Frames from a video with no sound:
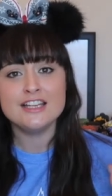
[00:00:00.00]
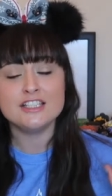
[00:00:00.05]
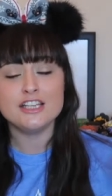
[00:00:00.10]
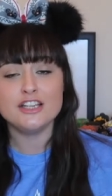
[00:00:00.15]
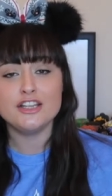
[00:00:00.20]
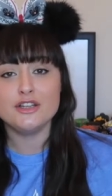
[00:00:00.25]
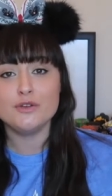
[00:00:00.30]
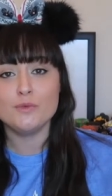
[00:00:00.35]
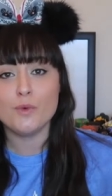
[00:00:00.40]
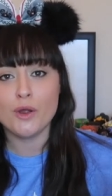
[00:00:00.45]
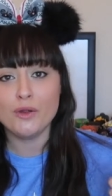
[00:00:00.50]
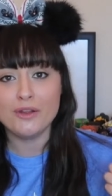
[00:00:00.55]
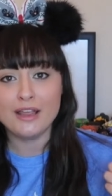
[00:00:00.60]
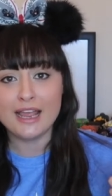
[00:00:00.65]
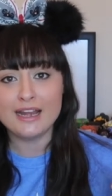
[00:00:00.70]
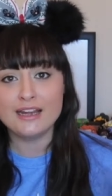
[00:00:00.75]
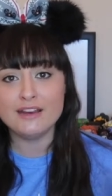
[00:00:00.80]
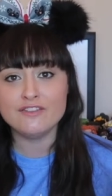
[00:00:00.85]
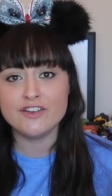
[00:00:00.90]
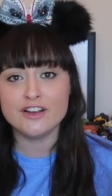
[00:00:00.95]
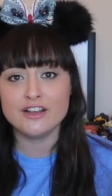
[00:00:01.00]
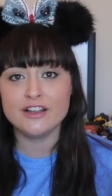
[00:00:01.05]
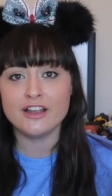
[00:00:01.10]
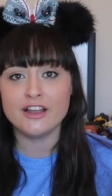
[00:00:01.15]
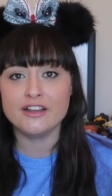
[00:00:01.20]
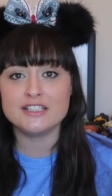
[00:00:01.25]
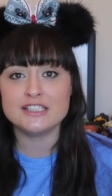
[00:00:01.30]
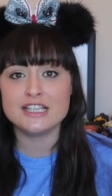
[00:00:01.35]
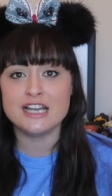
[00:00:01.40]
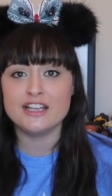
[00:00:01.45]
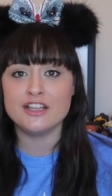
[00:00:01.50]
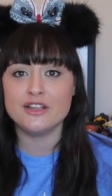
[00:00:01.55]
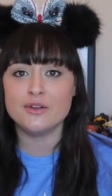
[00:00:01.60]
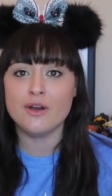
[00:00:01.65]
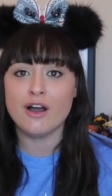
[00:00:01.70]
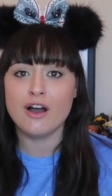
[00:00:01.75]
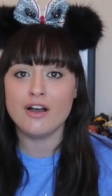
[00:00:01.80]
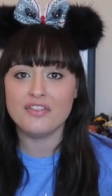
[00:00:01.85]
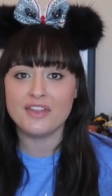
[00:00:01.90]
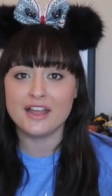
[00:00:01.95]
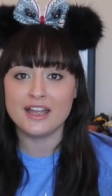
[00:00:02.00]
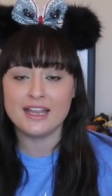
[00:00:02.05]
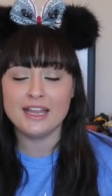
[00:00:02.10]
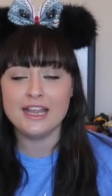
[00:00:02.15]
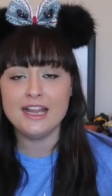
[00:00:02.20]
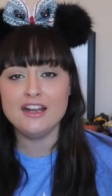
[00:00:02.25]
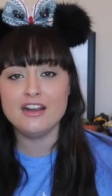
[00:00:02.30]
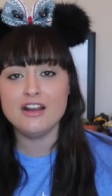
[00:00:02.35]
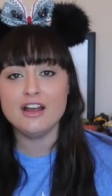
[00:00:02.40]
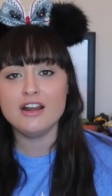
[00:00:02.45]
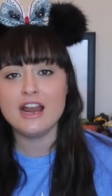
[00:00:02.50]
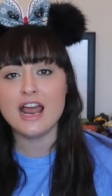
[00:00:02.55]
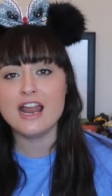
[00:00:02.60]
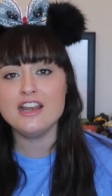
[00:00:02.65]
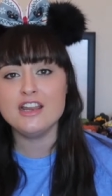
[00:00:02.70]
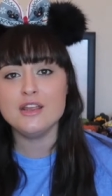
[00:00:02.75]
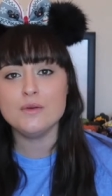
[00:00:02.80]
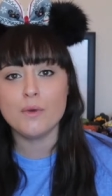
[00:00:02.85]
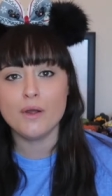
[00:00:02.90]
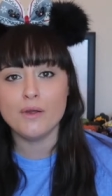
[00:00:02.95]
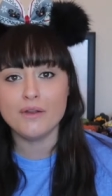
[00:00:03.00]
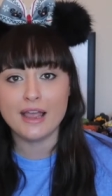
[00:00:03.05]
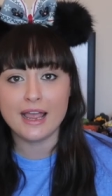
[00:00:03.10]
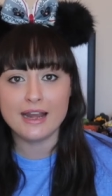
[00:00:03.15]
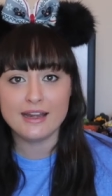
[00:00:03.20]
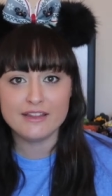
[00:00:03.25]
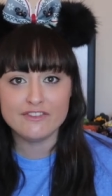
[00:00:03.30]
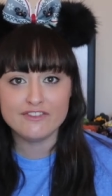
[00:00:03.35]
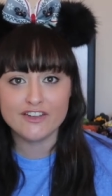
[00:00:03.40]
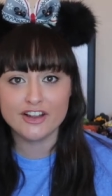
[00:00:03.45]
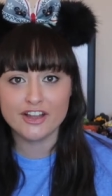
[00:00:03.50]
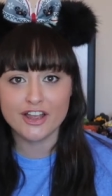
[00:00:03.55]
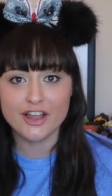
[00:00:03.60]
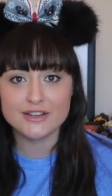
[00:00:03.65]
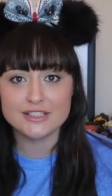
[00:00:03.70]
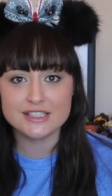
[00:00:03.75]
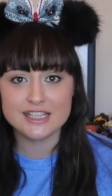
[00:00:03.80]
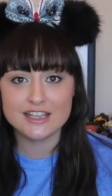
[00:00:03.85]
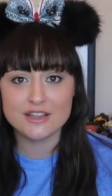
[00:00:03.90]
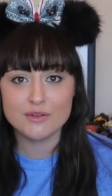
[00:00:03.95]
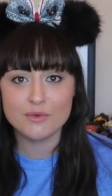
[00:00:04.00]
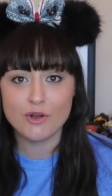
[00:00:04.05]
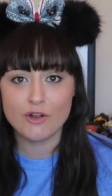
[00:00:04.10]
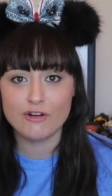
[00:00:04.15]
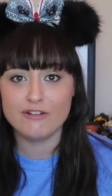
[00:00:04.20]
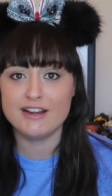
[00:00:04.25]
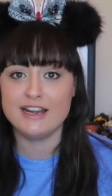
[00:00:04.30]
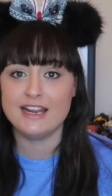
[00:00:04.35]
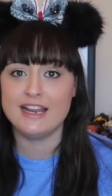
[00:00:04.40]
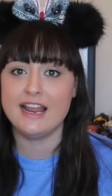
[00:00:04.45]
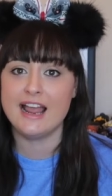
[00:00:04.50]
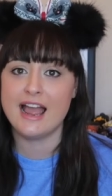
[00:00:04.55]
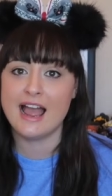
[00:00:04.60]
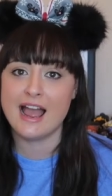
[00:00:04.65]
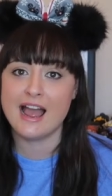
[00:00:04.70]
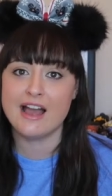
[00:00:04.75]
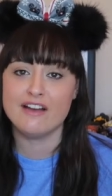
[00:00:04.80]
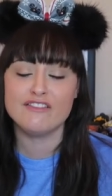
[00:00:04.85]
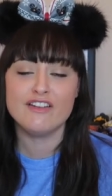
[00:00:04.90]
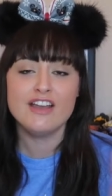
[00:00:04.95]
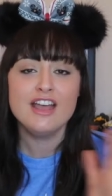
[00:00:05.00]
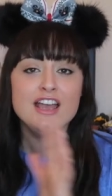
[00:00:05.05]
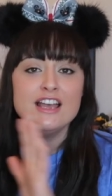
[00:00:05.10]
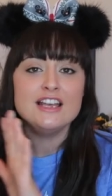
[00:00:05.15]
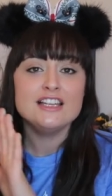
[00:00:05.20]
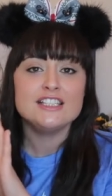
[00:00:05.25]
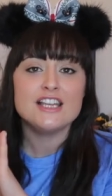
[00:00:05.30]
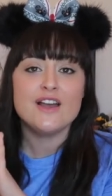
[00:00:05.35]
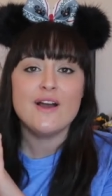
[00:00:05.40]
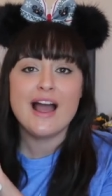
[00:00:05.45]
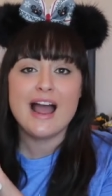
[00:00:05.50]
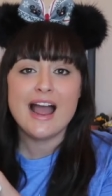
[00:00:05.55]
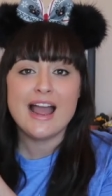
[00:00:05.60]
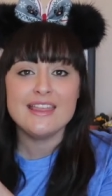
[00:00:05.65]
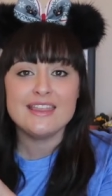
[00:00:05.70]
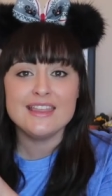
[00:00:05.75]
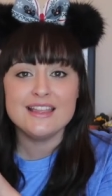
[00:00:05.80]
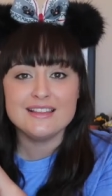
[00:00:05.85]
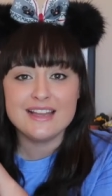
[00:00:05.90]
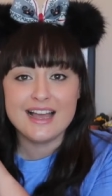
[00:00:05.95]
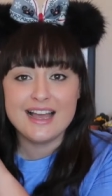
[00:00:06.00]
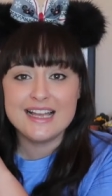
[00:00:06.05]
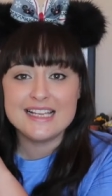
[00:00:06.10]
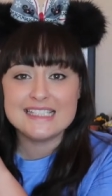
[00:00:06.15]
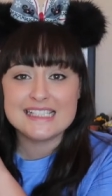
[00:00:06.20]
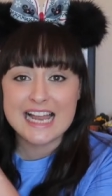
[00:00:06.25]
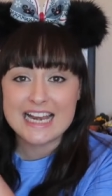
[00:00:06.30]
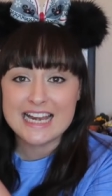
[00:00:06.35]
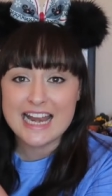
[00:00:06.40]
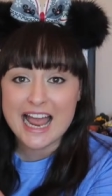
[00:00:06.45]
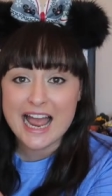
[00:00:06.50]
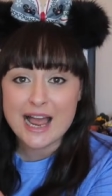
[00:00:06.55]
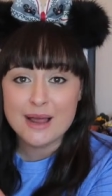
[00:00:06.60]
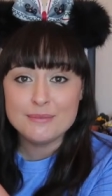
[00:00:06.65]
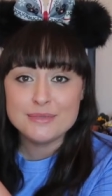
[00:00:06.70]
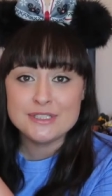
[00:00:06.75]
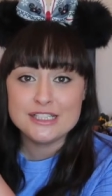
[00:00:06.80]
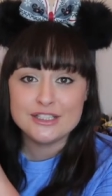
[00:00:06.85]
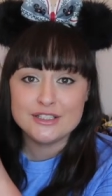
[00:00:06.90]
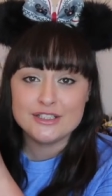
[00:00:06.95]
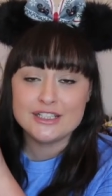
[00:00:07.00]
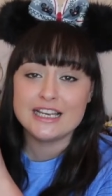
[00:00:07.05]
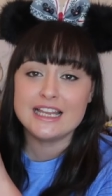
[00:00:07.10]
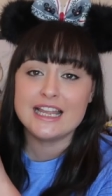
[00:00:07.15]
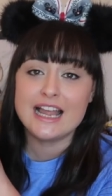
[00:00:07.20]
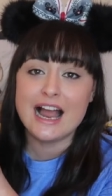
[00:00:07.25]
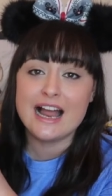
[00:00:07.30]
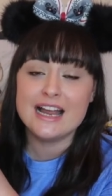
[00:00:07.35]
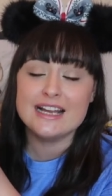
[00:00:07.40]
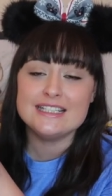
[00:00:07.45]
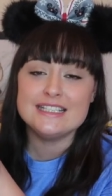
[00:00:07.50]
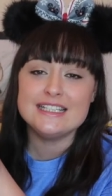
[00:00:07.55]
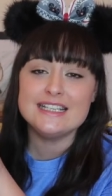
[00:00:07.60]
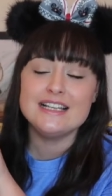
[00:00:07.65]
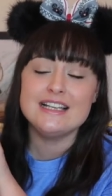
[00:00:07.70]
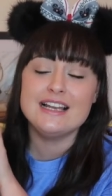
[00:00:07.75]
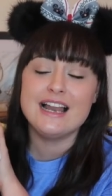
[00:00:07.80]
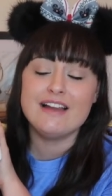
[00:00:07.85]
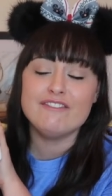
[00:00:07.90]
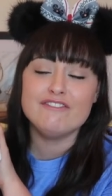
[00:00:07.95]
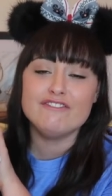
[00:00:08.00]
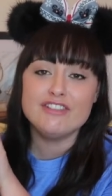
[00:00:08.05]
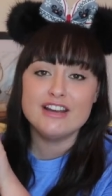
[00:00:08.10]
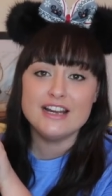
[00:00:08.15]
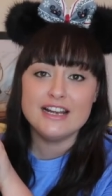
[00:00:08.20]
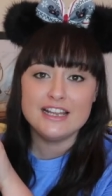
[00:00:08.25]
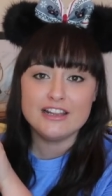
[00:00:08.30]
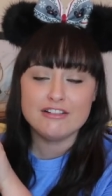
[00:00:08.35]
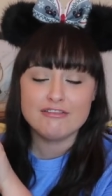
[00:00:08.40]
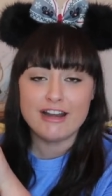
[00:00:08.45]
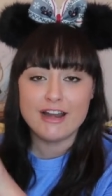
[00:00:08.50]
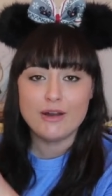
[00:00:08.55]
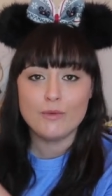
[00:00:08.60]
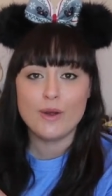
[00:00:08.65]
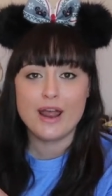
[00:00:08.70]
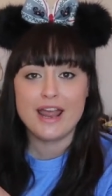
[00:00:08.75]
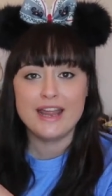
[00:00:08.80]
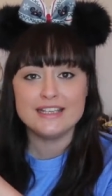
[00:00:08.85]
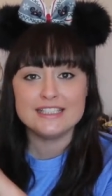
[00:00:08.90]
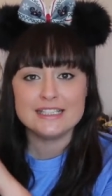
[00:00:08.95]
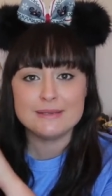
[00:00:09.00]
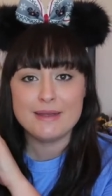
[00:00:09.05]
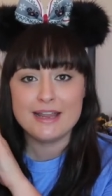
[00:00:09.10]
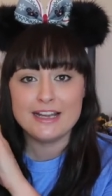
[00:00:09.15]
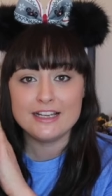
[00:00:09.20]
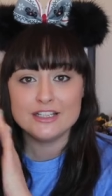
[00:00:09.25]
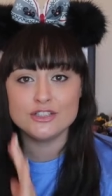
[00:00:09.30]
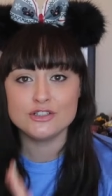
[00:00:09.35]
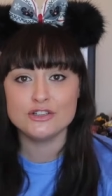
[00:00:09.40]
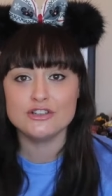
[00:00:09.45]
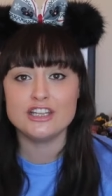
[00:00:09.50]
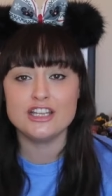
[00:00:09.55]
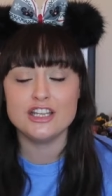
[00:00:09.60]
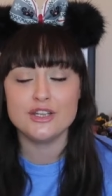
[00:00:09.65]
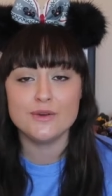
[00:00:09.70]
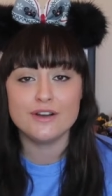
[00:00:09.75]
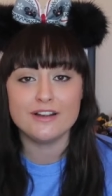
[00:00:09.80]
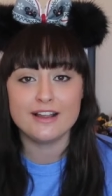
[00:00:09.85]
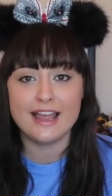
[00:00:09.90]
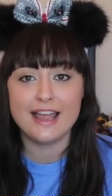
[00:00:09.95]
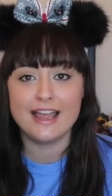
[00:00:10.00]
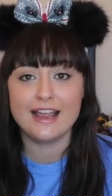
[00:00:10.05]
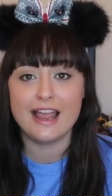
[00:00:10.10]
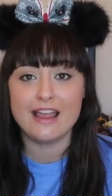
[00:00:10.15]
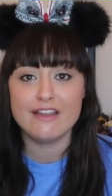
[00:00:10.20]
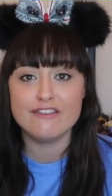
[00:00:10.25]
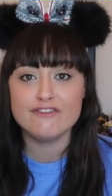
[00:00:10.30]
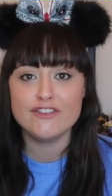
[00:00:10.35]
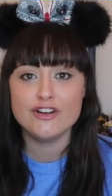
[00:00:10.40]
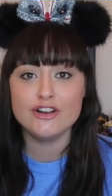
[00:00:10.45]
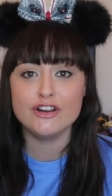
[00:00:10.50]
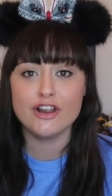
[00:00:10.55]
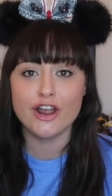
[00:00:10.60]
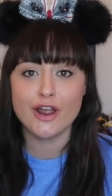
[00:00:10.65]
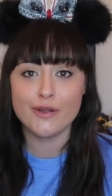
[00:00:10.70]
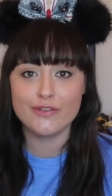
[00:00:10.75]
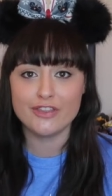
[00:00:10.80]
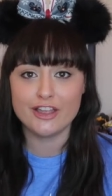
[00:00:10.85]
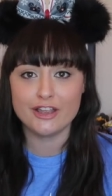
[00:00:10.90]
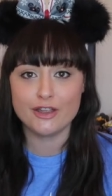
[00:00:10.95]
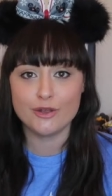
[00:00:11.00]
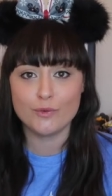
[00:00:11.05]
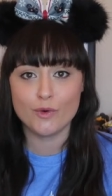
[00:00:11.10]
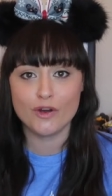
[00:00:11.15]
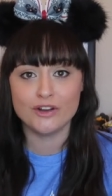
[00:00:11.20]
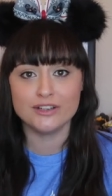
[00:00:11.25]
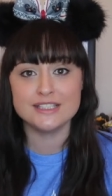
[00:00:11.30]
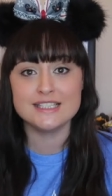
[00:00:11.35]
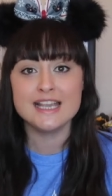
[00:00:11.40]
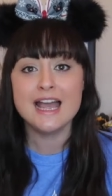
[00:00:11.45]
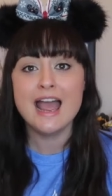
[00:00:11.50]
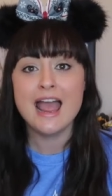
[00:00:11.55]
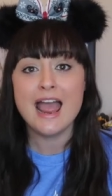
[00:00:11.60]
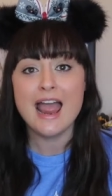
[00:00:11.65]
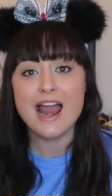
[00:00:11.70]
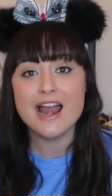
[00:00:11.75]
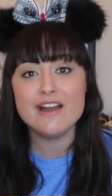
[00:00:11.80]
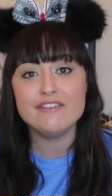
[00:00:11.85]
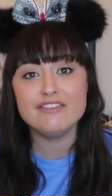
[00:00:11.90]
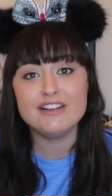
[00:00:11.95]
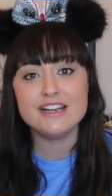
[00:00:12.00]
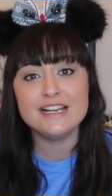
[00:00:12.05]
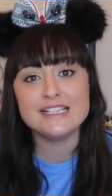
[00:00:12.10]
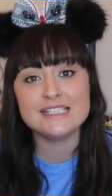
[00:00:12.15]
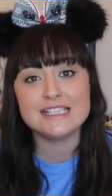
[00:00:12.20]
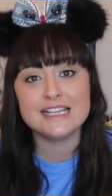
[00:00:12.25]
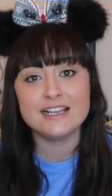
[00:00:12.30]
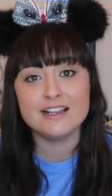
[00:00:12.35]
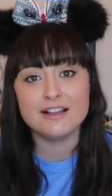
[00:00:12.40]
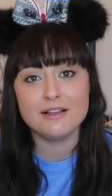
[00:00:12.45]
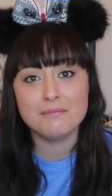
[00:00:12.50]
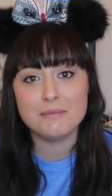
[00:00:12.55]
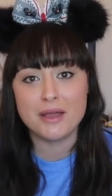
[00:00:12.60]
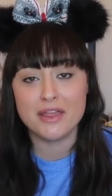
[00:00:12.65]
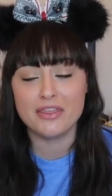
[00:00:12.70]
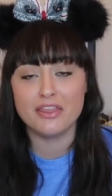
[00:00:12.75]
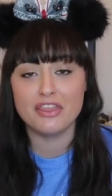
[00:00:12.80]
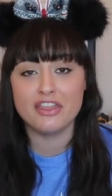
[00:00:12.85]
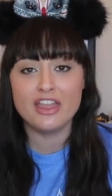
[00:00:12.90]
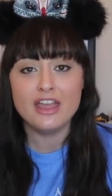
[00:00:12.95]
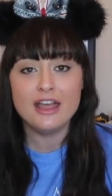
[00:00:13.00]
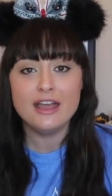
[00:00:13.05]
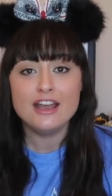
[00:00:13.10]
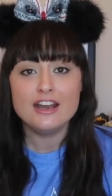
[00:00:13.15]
so you won't get any Funkos that you aren't that keen on, and you won't get any Funkos that you already have. So I think that is an absolutely ideal and really great way to make sure that you are getting a Funko that you want every single month.